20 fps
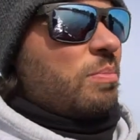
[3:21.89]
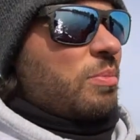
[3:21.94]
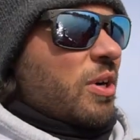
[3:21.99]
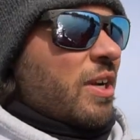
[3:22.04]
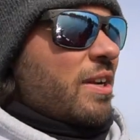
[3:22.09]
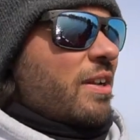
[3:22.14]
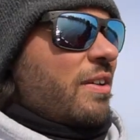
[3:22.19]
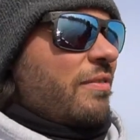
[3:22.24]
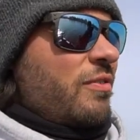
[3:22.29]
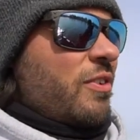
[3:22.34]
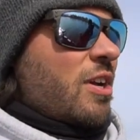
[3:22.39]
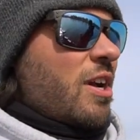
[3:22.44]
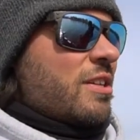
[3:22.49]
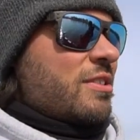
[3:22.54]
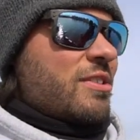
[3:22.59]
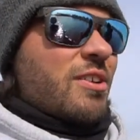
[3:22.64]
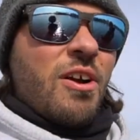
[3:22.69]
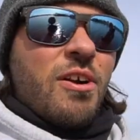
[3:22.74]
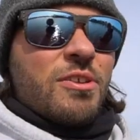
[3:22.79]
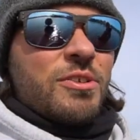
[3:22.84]
but if you
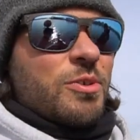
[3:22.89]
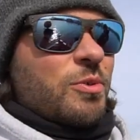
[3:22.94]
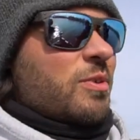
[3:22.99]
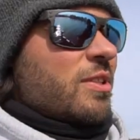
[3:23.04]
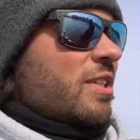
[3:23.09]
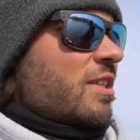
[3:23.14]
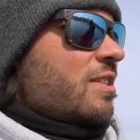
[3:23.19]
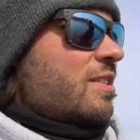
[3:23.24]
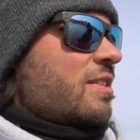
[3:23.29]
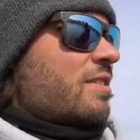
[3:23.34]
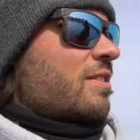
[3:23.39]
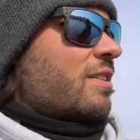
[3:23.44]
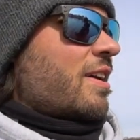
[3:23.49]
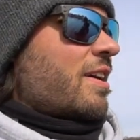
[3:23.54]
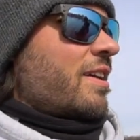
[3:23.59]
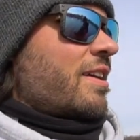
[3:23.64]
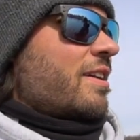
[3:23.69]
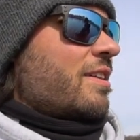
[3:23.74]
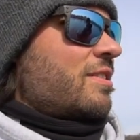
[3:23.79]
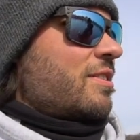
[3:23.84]
guys aren't doing this,
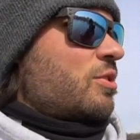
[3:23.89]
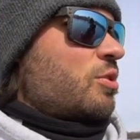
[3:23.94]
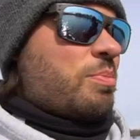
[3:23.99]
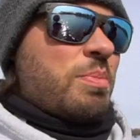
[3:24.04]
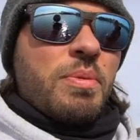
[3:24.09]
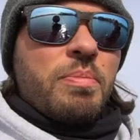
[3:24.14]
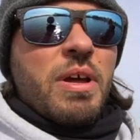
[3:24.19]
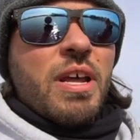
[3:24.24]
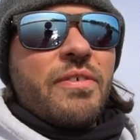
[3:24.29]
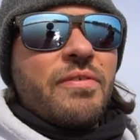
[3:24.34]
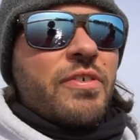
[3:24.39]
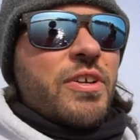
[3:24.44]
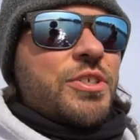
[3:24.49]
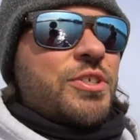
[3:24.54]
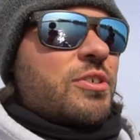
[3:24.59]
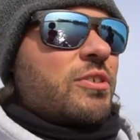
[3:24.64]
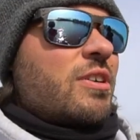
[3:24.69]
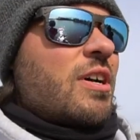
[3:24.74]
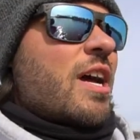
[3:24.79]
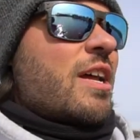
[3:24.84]
like it's super beneficial.